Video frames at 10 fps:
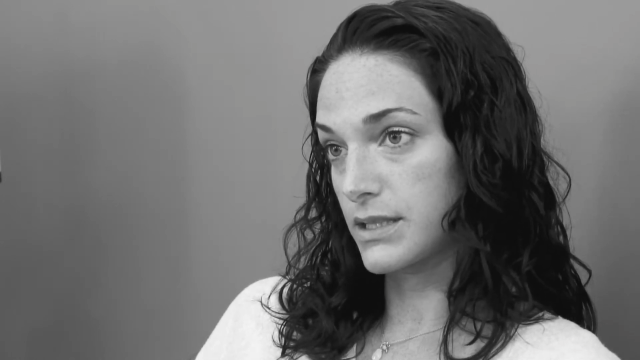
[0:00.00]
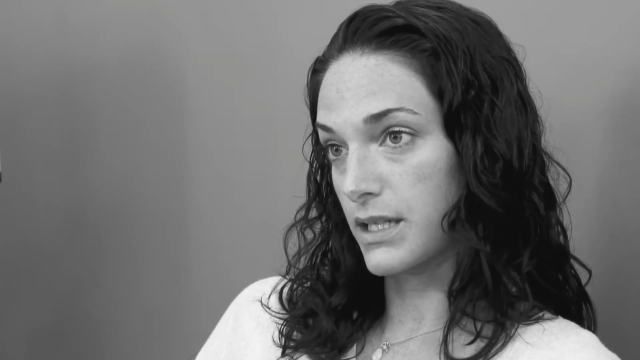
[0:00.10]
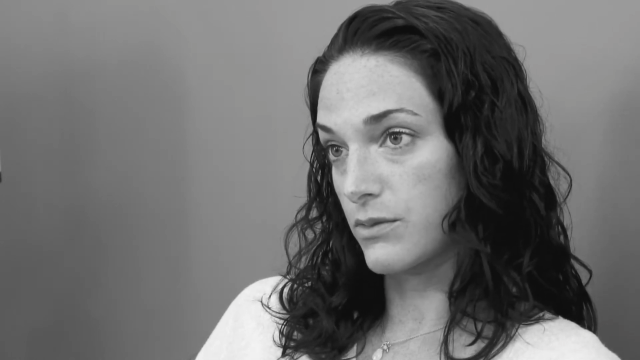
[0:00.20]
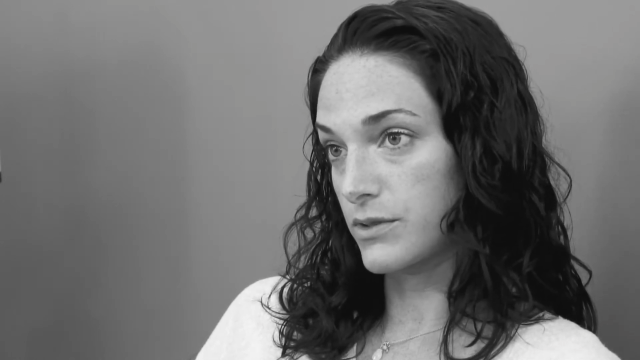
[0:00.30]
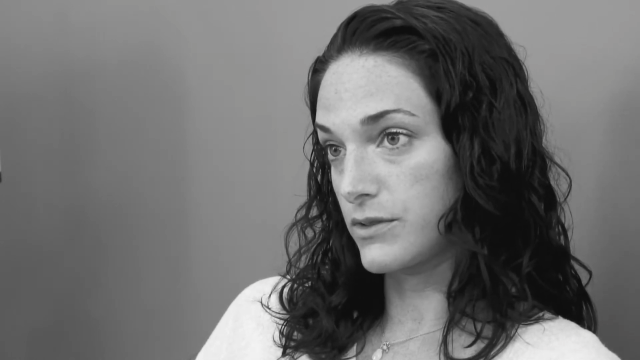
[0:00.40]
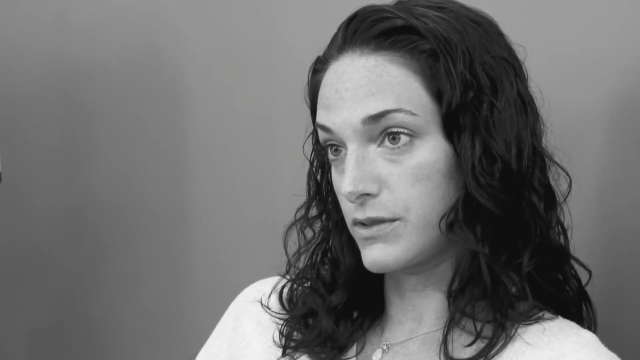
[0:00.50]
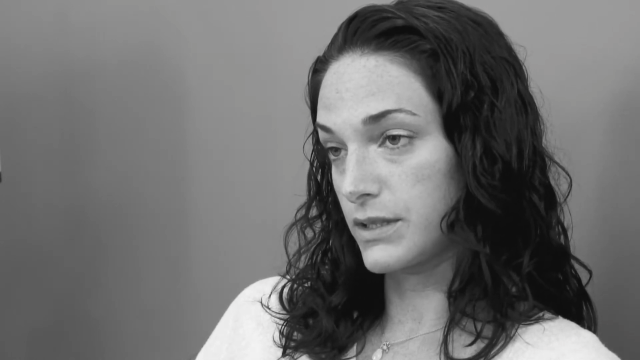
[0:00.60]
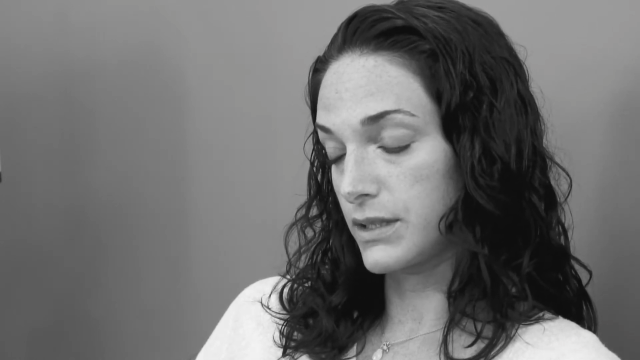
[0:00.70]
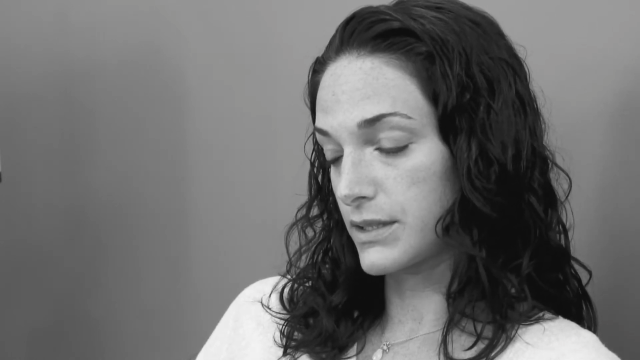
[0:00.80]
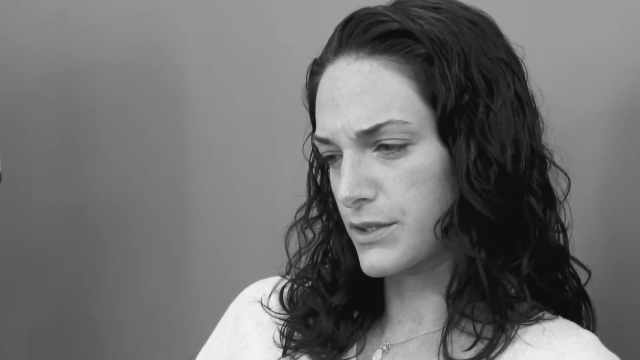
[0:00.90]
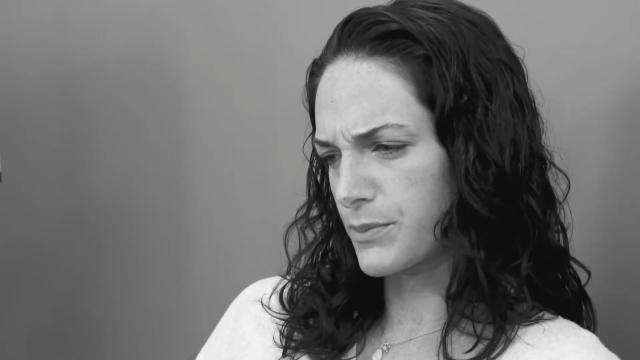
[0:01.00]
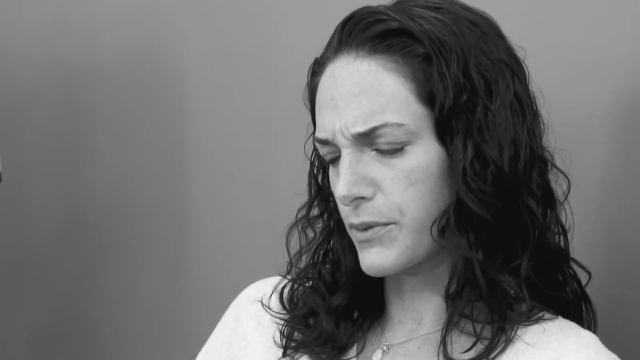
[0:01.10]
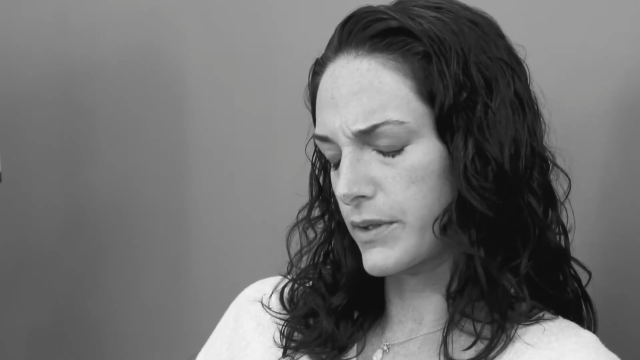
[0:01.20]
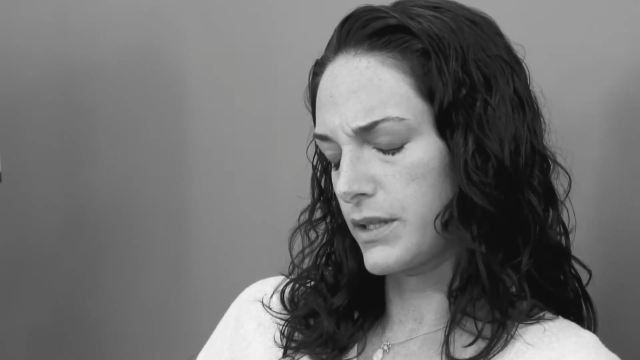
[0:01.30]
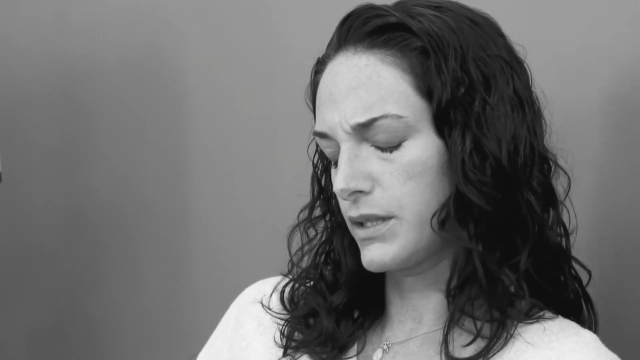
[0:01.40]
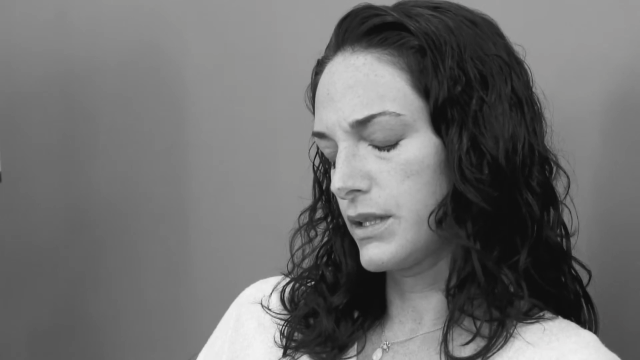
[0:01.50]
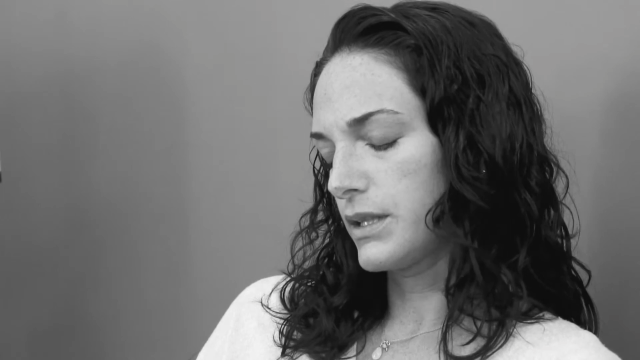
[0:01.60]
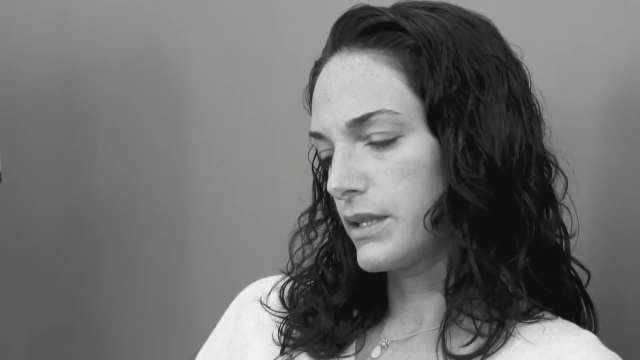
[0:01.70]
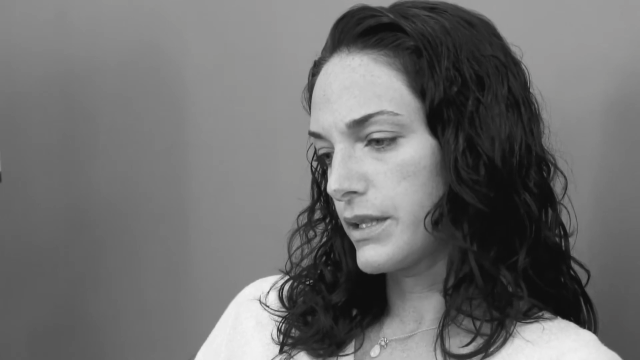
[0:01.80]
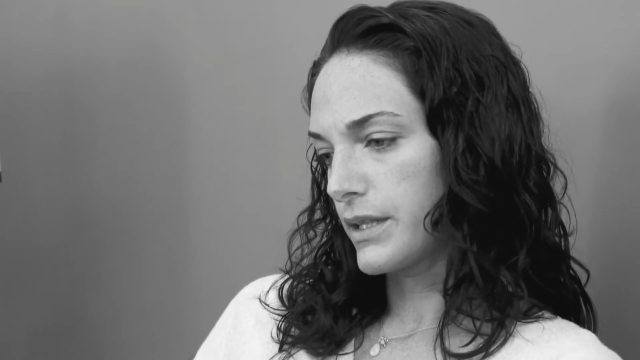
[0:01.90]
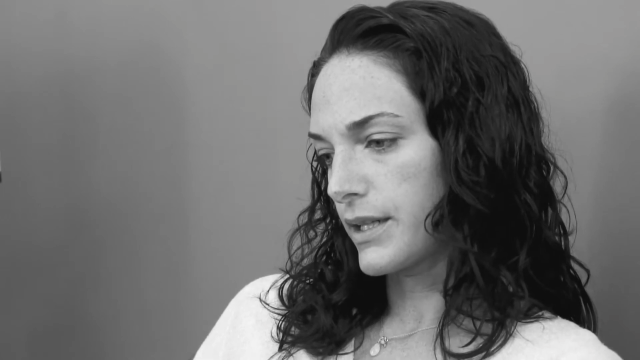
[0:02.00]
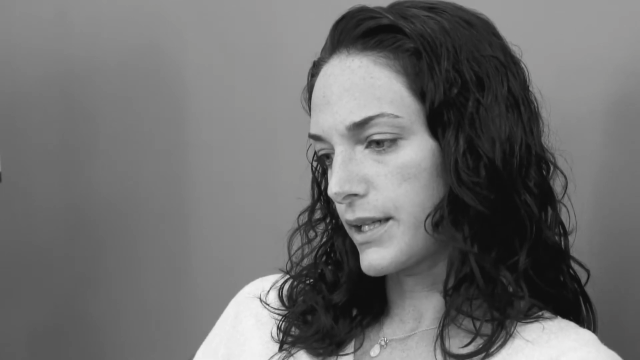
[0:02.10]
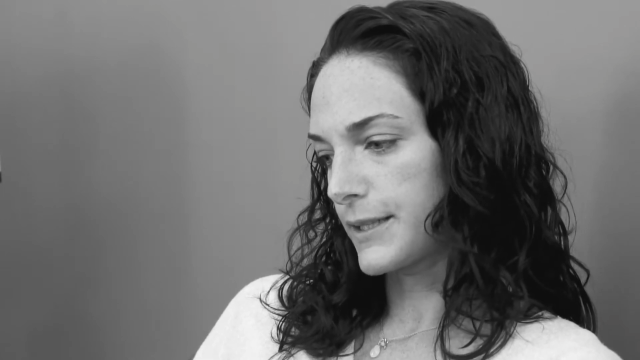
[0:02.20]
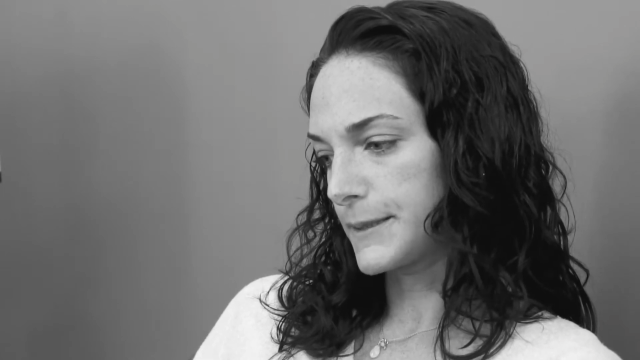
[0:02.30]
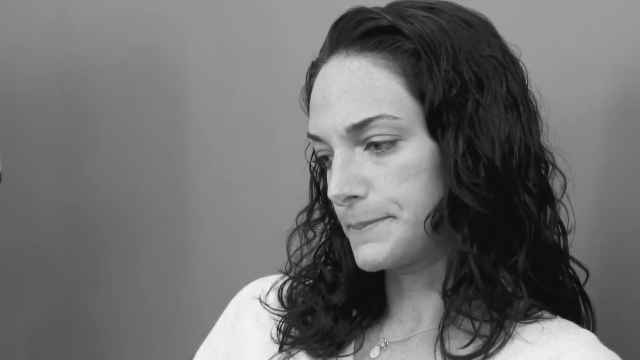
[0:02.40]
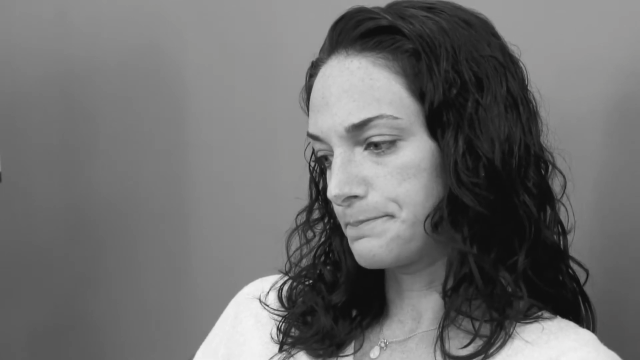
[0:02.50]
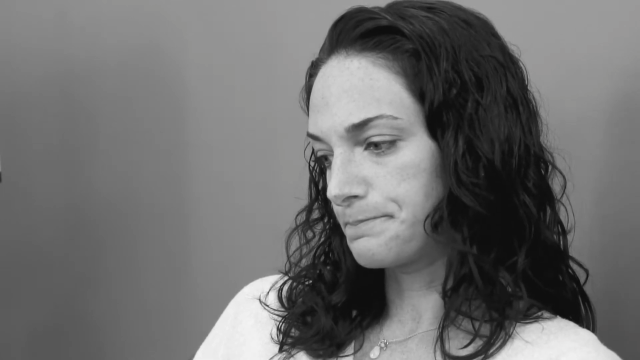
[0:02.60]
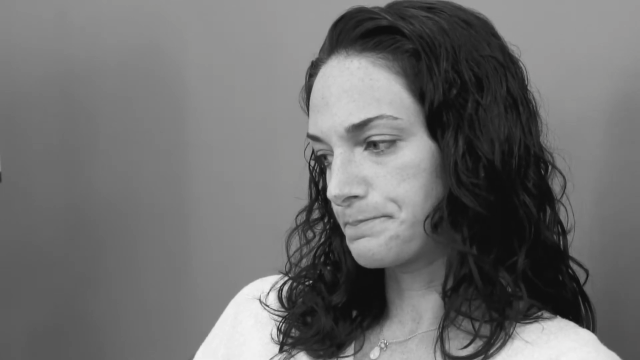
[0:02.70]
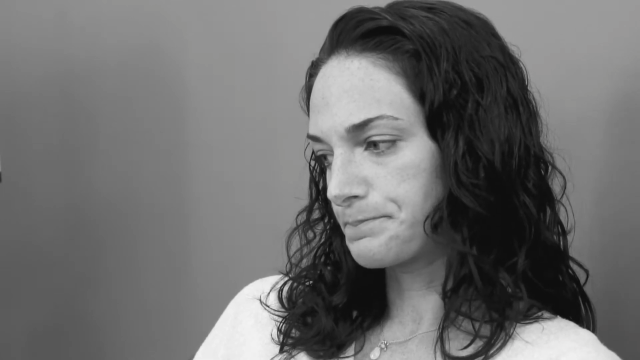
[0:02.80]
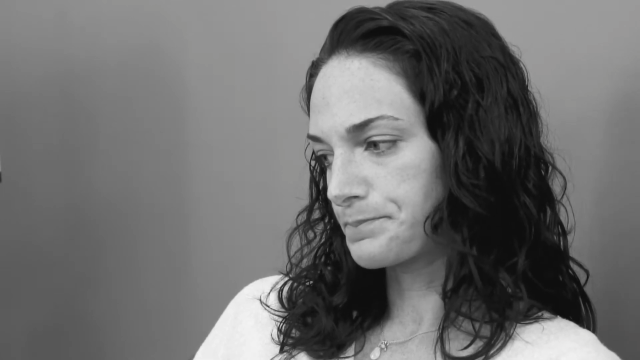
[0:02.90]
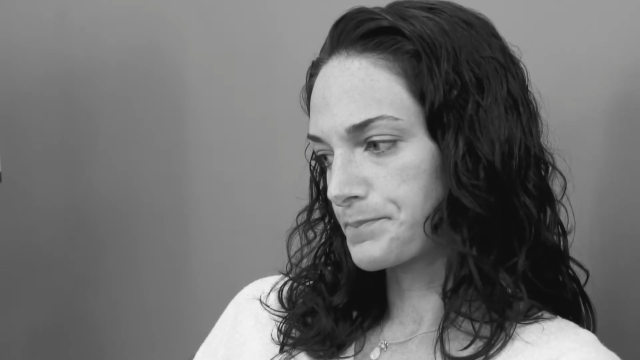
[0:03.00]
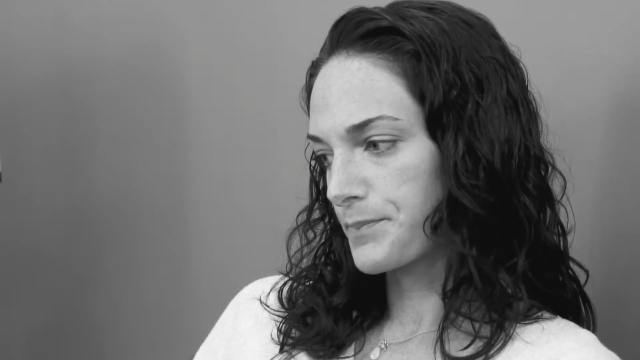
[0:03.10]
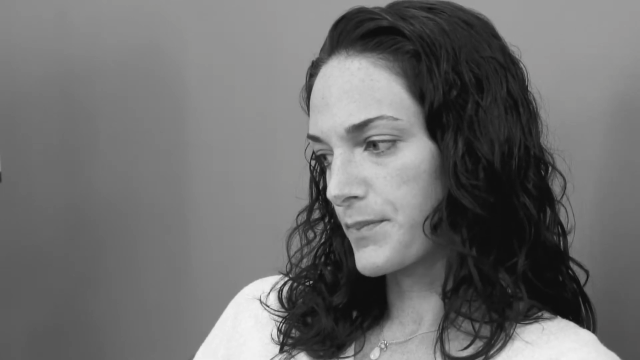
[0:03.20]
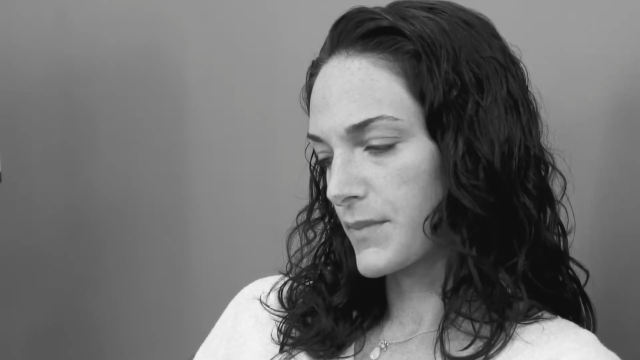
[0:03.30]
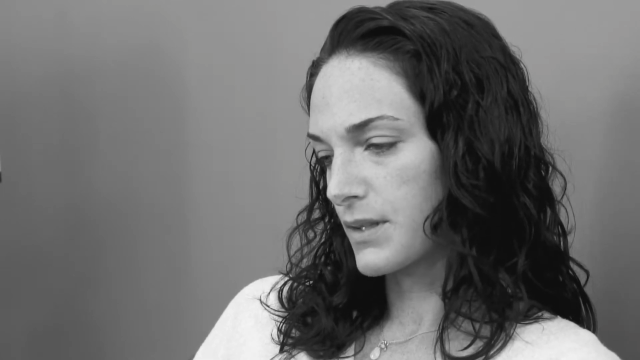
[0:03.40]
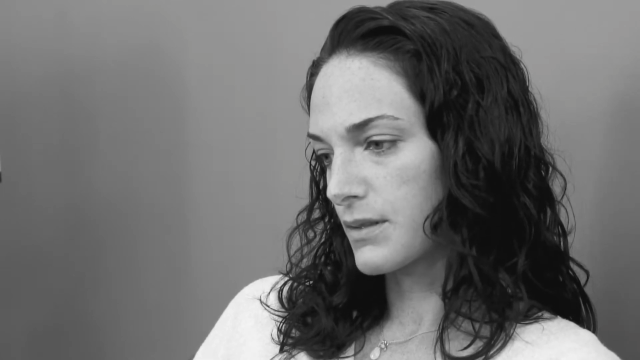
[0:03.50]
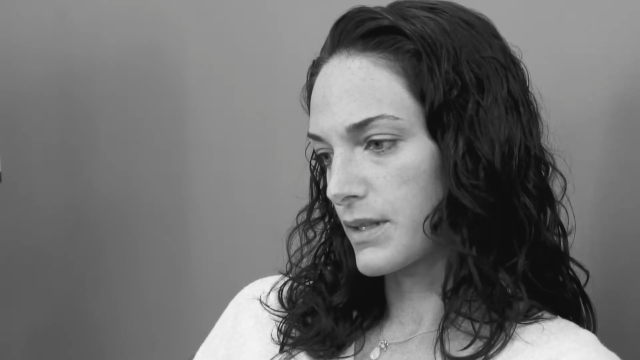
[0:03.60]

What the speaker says: I was using at this point. And